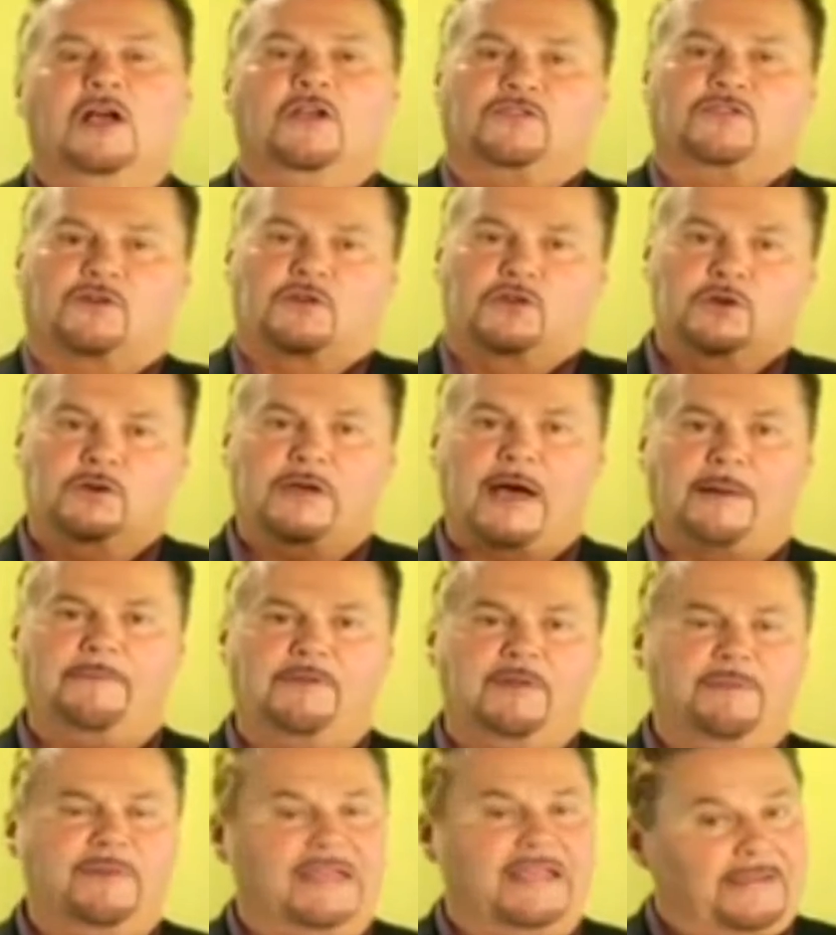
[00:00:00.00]
So you
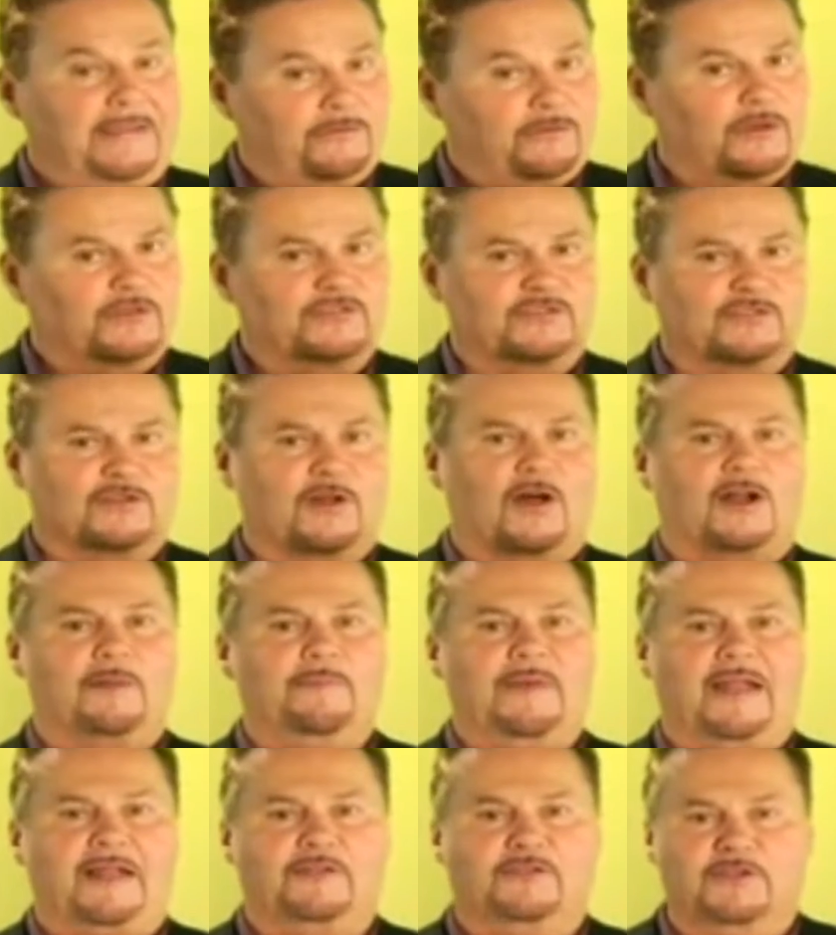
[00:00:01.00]
come to me, even though this is an
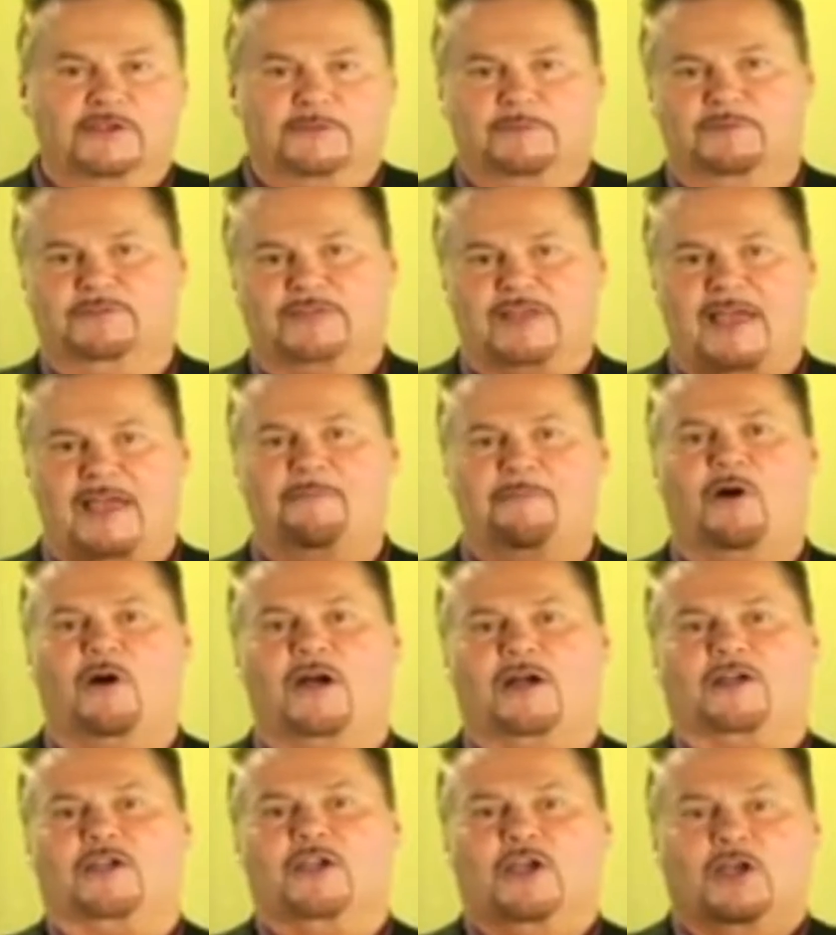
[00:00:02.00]
automated system, and say, hey,
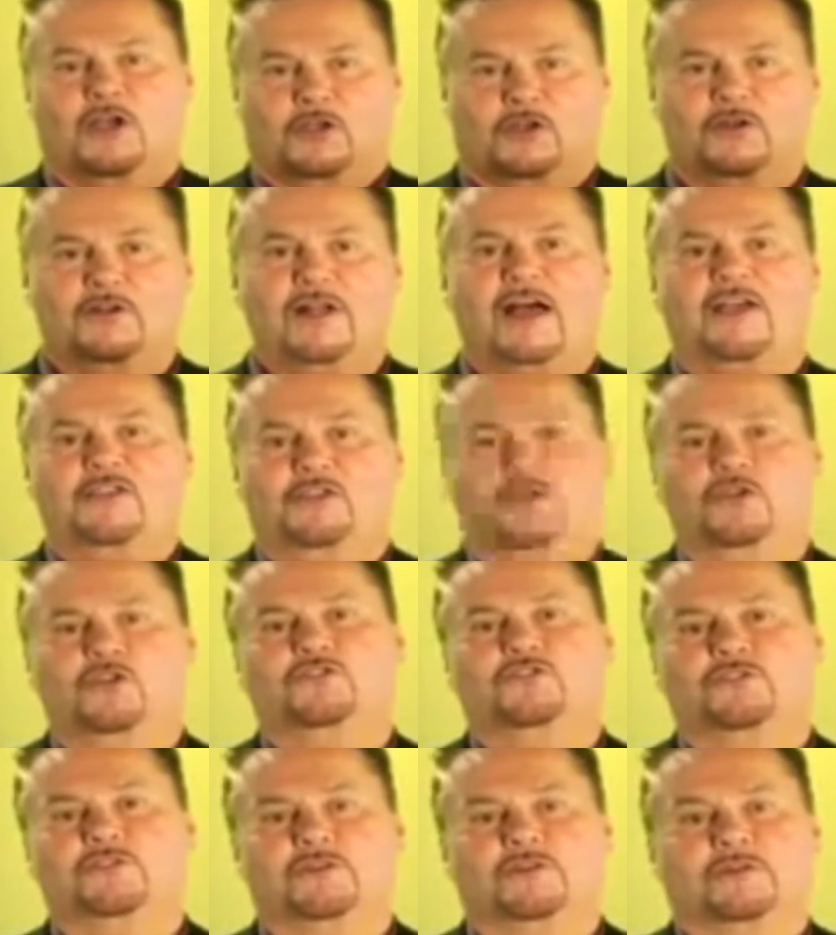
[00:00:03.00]
Mark, you're not
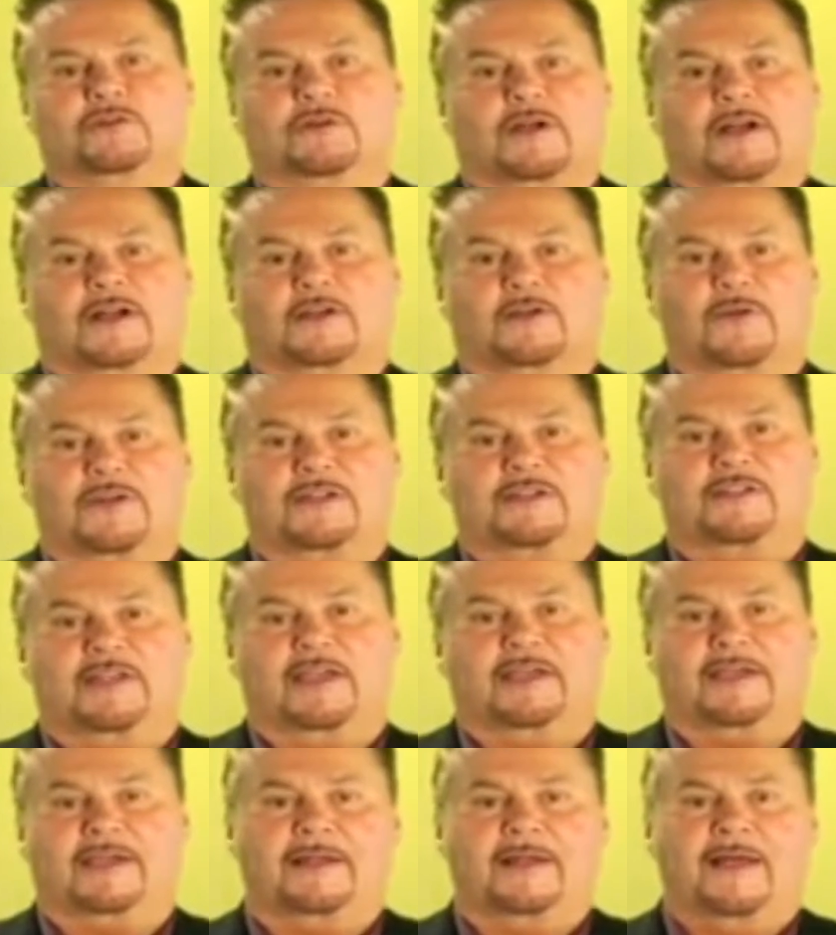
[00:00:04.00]
using your uh, green
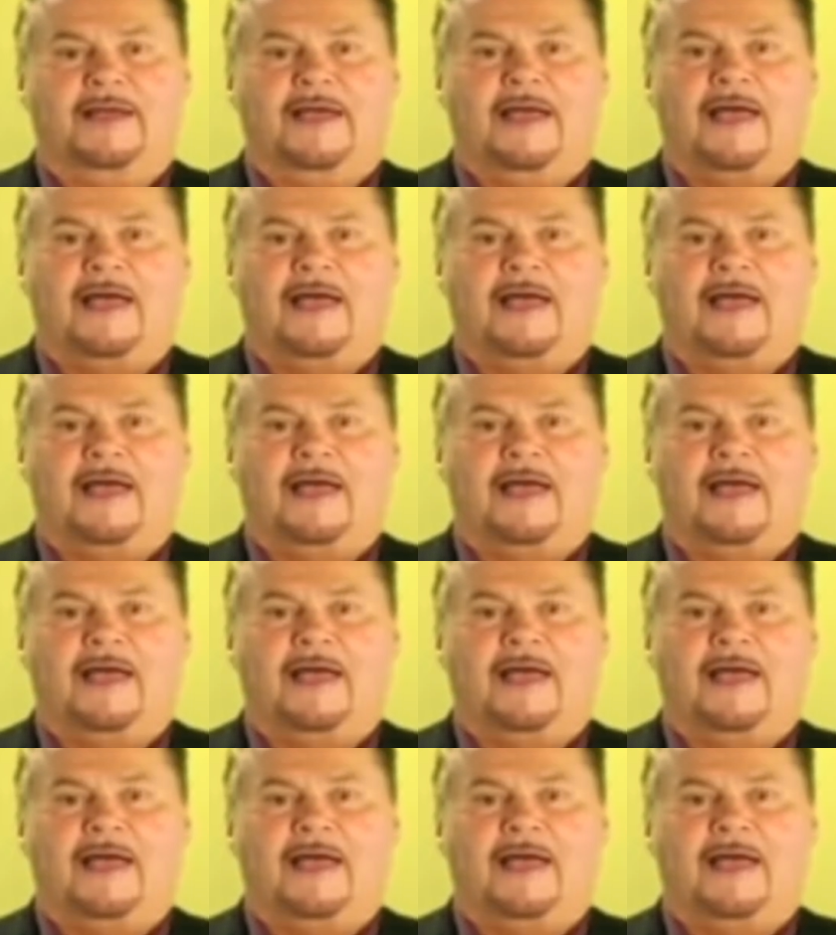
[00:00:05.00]
ticket.